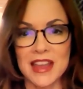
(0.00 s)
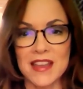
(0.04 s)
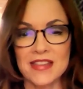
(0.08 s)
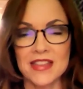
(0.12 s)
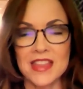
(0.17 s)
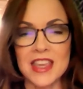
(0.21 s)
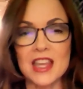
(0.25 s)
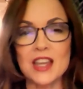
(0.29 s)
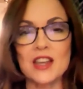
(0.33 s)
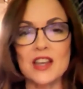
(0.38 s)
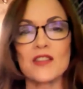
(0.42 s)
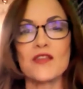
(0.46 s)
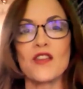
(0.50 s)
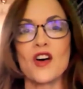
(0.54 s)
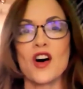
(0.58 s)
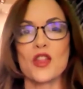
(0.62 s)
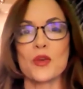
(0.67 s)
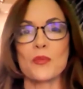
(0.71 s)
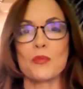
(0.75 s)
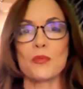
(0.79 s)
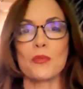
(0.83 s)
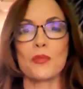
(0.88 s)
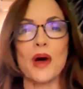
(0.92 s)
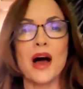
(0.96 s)
Think of all
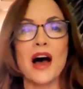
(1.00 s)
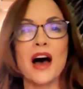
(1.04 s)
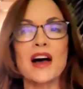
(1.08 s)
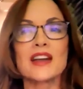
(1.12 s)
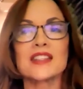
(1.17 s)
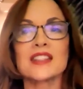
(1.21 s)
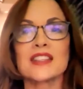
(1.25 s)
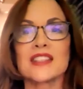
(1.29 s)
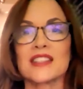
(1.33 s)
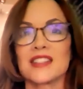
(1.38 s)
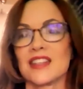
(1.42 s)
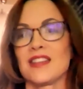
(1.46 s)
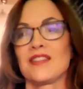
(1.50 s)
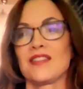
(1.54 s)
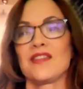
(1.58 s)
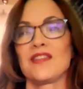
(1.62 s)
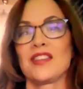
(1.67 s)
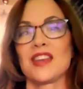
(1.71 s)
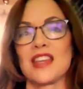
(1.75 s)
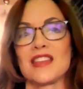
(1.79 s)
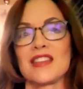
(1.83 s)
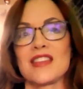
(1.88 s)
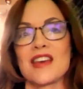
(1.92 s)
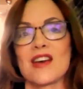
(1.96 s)
the
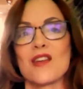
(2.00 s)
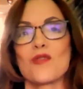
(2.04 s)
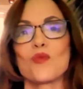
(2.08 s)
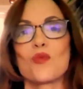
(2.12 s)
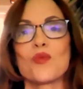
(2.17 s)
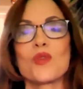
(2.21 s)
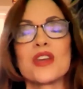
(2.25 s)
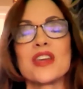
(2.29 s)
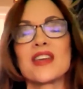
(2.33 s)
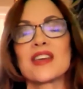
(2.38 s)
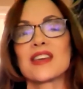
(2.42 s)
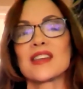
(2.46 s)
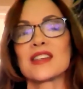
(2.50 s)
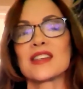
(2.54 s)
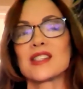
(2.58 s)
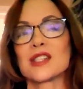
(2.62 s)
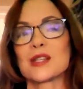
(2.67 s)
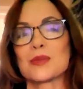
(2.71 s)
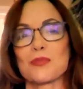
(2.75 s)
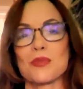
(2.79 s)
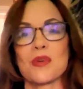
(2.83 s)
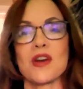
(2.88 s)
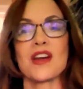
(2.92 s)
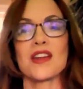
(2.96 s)
positivity that we can
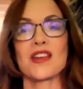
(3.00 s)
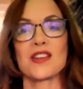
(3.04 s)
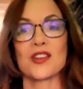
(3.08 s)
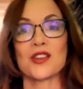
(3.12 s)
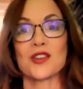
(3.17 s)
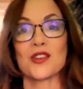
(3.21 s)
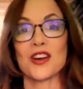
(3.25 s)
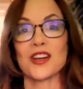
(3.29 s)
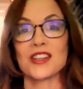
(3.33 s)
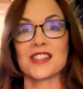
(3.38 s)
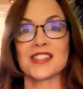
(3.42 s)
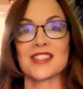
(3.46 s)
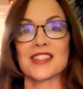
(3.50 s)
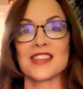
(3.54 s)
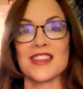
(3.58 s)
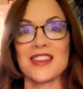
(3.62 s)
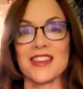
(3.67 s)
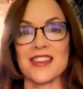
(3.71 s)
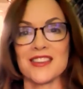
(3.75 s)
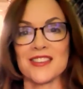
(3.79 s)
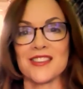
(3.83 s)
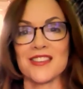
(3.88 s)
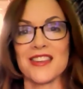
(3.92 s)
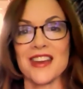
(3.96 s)
spread across the
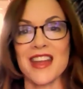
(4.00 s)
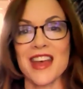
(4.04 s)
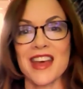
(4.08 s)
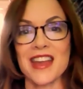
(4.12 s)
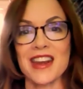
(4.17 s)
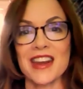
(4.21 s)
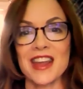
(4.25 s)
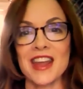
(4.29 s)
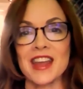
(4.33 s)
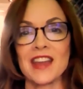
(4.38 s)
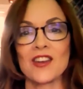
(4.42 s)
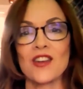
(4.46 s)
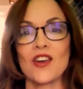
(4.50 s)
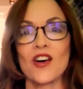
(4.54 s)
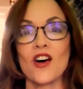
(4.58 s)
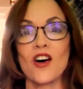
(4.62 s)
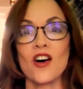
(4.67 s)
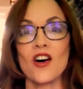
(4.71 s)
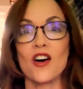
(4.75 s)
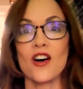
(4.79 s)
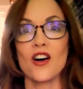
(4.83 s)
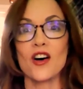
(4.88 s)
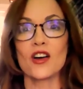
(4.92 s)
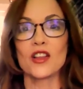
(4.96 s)
internet and
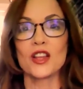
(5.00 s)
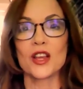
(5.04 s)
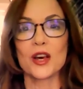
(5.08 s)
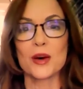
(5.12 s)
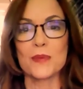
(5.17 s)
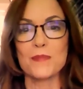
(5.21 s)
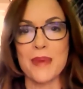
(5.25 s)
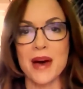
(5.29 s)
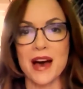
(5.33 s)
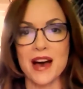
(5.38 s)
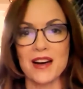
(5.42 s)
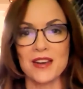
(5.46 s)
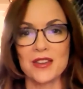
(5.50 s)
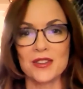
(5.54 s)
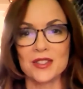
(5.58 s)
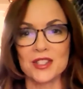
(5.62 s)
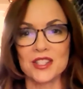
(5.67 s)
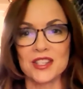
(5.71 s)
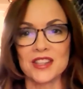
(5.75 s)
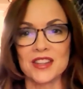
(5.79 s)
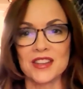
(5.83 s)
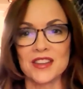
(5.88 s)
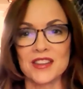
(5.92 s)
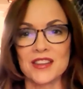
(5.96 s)
all
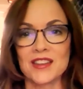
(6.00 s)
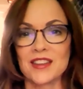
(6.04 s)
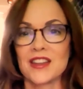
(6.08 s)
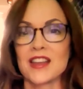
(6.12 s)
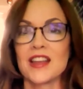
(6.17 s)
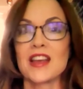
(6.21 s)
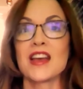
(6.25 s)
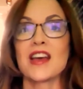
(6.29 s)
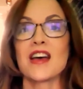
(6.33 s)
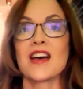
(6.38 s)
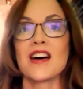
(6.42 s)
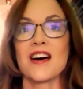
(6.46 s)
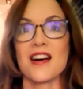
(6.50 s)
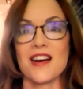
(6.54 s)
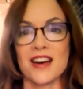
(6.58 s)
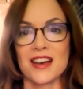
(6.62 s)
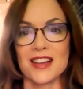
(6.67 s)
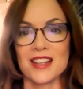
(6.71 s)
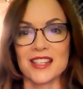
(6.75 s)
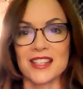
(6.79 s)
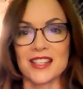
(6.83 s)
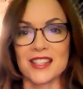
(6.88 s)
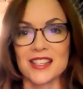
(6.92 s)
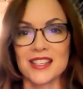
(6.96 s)
about
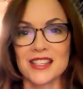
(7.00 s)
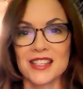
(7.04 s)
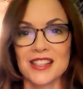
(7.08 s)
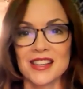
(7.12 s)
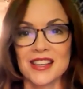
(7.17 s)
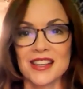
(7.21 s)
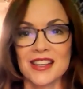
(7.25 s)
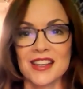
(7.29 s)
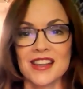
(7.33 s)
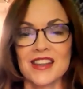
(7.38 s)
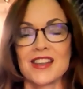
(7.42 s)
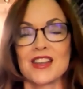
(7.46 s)
us.